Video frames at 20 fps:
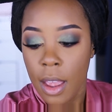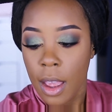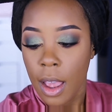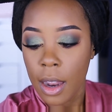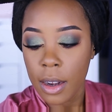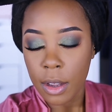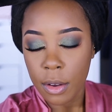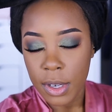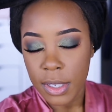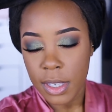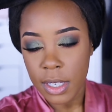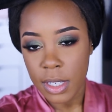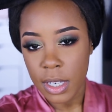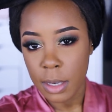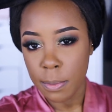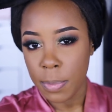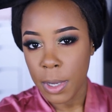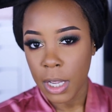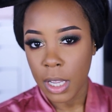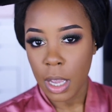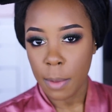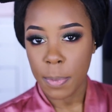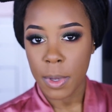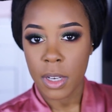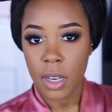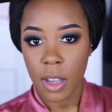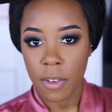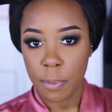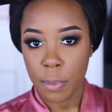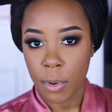I noticed it didn't pick up
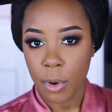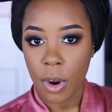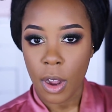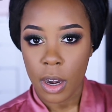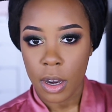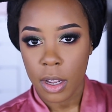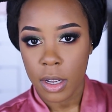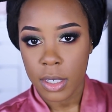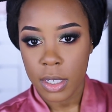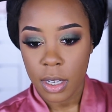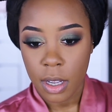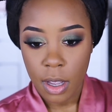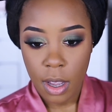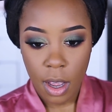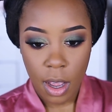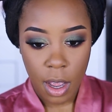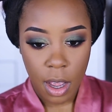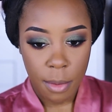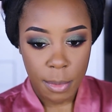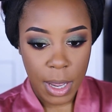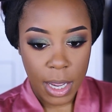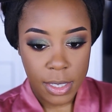enough product um,